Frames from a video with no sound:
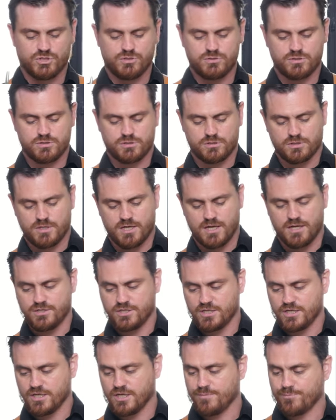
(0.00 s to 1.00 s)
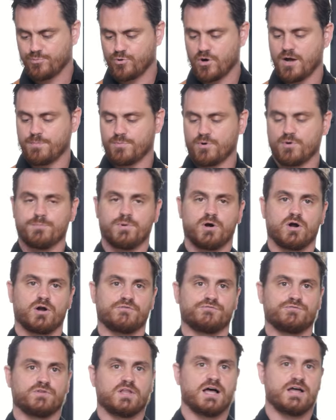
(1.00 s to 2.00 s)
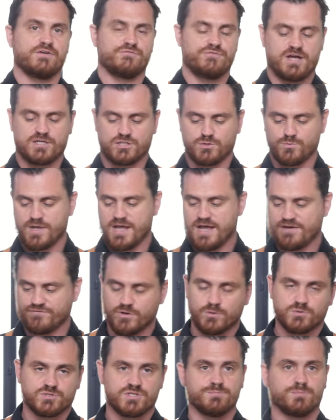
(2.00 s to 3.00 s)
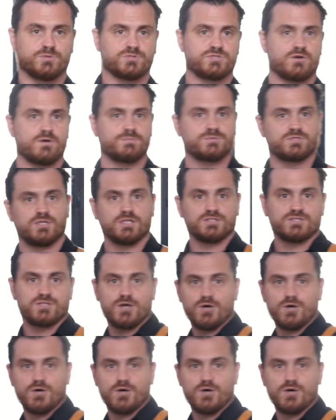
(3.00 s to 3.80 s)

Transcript: juice, and in proper barfly fashion, we have no simple syrup, so let's